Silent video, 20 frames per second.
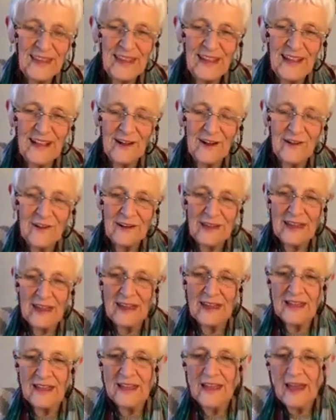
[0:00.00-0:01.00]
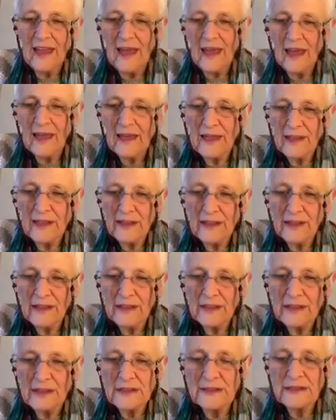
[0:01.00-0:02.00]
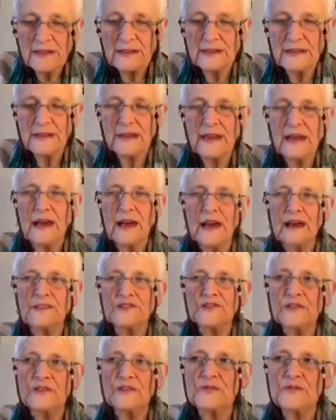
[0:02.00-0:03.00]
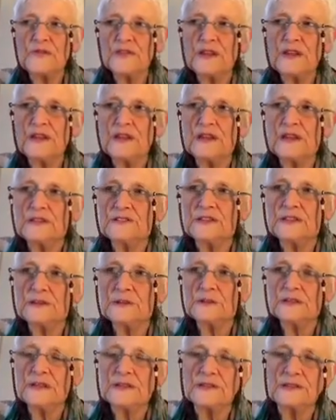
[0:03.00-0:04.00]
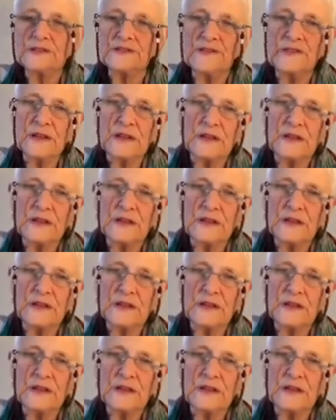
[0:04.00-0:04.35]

okay. Yeah, I just feel too that there's a